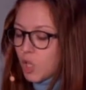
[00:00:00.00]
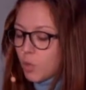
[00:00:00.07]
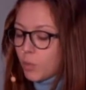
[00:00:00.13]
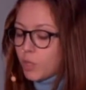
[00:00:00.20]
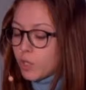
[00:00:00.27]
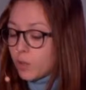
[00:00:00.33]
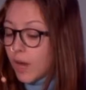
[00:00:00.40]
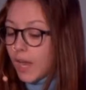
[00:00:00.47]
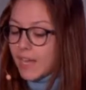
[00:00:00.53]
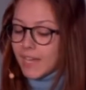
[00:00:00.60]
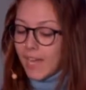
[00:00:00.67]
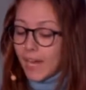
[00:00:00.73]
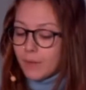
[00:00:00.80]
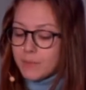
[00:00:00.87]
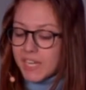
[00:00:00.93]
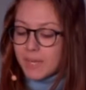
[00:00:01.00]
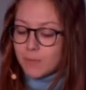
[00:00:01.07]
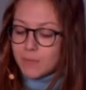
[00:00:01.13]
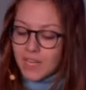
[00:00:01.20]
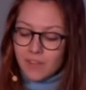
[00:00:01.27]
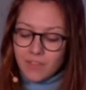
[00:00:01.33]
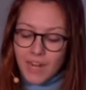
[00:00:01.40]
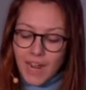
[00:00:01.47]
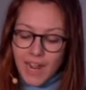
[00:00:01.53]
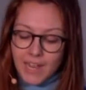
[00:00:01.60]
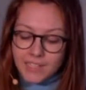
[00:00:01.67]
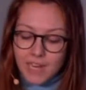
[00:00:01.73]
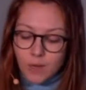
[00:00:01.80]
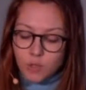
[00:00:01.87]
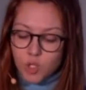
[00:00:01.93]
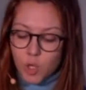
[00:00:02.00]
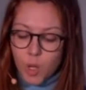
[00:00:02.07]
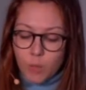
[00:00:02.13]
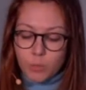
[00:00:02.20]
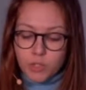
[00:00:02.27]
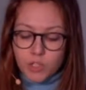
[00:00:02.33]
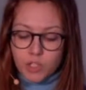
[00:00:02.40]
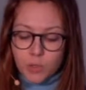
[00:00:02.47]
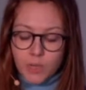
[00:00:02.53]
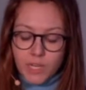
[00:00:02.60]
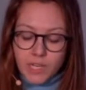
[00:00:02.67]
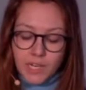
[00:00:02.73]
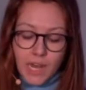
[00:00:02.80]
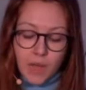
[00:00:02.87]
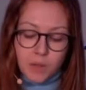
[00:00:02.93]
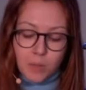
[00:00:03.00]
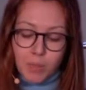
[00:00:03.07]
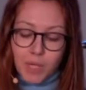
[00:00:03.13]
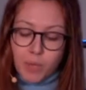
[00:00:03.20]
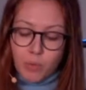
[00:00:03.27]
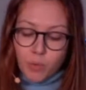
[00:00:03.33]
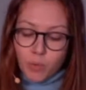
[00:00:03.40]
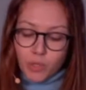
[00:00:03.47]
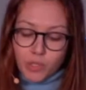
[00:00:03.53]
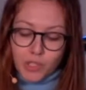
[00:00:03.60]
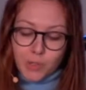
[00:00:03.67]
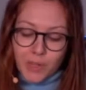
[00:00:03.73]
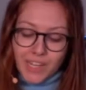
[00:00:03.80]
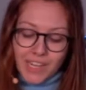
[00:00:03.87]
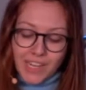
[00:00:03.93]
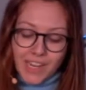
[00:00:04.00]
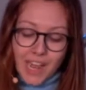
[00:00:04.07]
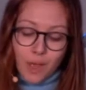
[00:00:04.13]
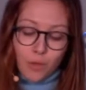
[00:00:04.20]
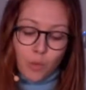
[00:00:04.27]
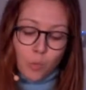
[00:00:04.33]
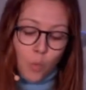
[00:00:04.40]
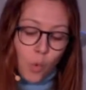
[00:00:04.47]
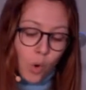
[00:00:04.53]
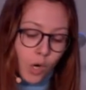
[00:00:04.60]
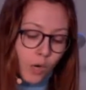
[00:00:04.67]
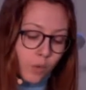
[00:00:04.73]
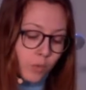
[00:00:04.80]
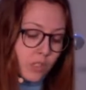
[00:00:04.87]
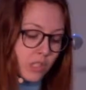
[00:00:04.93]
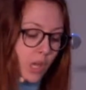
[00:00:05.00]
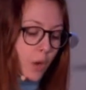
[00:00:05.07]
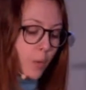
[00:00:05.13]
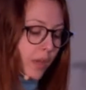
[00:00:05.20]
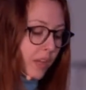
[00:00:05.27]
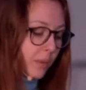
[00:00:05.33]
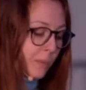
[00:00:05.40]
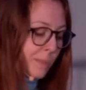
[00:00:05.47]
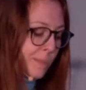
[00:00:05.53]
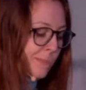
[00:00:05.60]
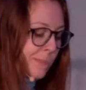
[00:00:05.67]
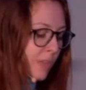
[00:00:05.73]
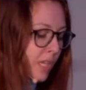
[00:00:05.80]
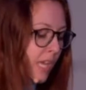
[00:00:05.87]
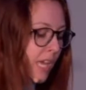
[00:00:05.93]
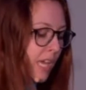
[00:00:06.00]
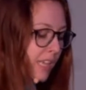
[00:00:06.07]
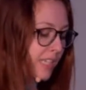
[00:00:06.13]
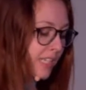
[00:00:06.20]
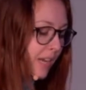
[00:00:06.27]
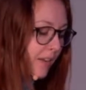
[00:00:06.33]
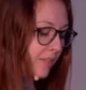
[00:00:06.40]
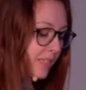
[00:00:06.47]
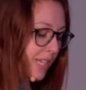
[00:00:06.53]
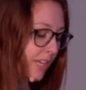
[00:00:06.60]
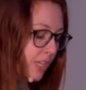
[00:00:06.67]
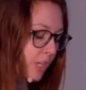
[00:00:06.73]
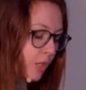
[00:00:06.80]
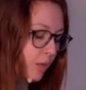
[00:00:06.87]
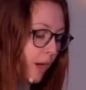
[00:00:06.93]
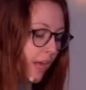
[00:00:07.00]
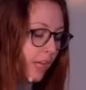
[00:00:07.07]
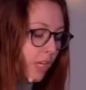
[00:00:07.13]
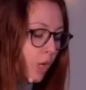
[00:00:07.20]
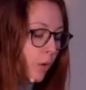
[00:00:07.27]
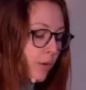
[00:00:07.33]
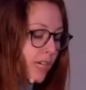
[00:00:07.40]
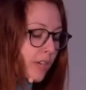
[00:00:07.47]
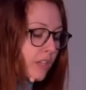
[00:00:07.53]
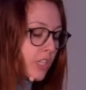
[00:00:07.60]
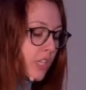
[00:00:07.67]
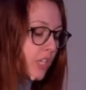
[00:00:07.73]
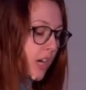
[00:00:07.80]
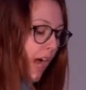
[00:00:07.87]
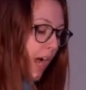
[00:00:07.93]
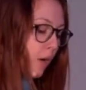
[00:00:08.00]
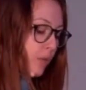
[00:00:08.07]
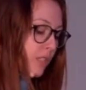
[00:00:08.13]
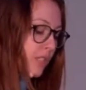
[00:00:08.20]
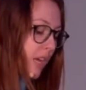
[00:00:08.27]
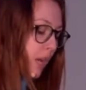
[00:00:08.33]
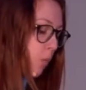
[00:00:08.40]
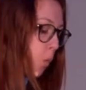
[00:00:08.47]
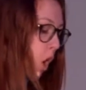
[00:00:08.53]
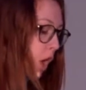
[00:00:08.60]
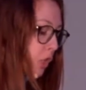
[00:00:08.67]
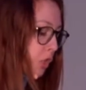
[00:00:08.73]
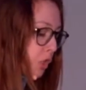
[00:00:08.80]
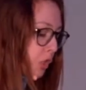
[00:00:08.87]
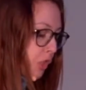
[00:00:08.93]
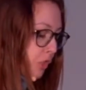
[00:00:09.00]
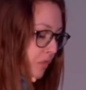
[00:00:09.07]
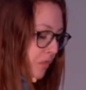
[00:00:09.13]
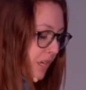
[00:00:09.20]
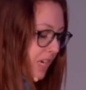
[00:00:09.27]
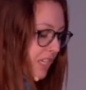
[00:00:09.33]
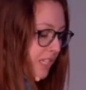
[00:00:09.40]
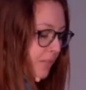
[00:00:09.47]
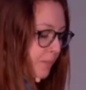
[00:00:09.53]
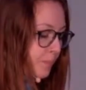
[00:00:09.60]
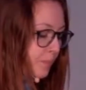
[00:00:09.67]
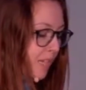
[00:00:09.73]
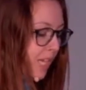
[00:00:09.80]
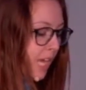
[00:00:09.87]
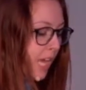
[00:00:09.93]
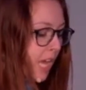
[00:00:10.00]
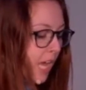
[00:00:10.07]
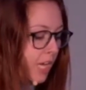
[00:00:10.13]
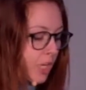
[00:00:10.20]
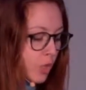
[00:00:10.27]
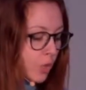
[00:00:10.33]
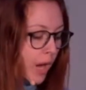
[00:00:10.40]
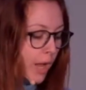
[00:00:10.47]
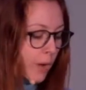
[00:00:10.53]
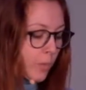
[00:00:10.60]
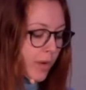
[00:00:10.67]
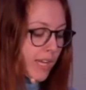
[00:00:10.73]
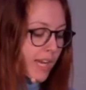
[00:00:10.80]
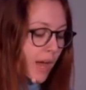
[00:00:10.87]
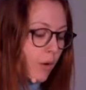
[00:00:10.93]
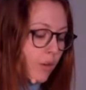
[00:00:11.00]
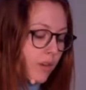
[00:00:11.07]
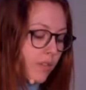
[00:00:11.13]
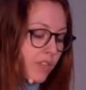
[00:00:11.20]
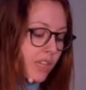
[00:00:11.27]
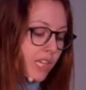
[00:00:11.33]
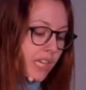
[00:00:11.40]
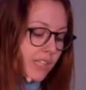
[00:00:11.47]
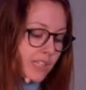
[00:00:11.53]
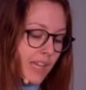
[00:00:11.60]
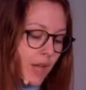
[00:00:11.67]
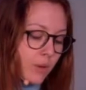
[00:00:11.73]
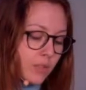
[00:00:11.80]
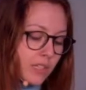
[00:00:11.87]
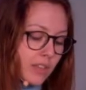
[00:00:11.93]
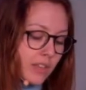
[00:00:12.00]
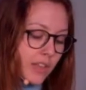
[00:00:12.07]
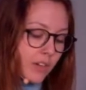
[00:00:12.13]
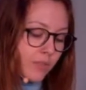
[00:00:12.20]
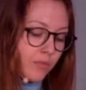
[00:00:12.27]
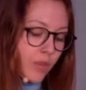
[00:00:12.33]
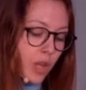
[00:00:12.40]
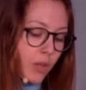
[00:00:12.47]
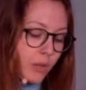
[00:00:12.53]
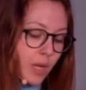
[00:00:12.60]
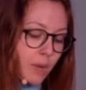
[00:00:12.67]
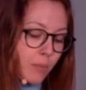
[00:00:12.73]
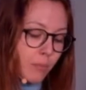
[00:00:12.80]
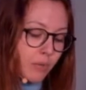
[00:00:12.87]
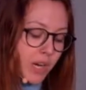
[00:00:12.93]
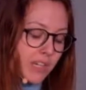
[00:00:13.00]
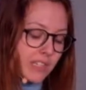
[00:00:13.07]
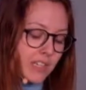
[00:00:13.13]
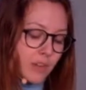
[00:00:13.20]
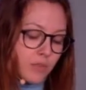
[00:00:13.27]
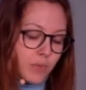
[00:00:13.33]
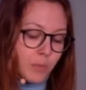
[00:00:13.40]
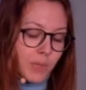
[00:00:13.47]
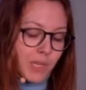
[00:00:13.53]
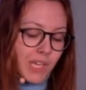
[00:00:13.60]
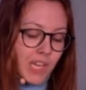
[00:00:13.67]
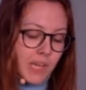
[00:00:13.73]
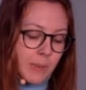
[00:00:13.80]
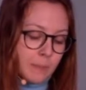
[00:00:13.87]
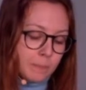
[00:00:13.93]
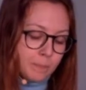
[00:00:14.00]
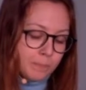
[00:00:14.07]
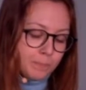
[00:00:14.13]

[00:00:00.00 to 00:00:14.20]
When Uriah came to him, David asked how Joab was doing, and how the people were doing, and how the war was going. Then David said to Uriah, Go down to your house and wash your feet. And Uriah went out of the king's house, and there followed him a present from the king.